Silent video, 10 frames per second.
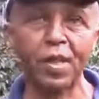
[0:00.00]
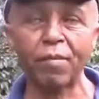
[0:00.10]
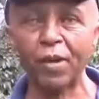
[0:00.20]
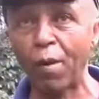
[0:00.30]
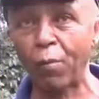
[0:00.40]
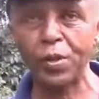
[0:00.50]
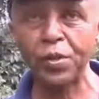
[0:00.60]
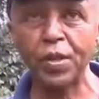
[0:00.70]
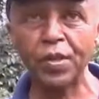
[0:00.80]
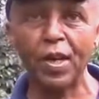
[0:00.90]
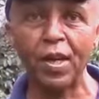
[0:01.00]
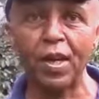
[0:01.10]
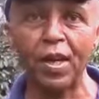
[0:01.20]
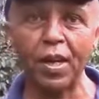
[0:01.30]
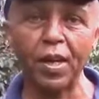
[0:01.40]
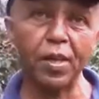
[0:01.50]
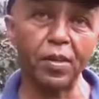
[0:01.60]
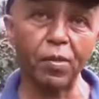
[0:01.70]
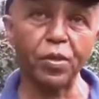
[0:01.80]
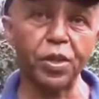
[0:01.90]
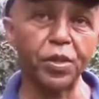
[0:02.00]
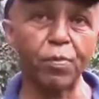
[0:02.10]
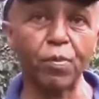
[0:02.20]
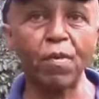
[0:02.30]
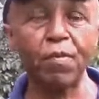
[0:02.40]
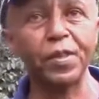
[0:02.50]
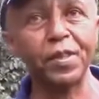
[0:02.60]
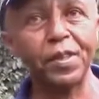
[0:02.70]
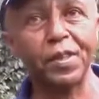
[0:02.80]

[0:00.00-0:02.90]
stuff come with it, and don't share the profit.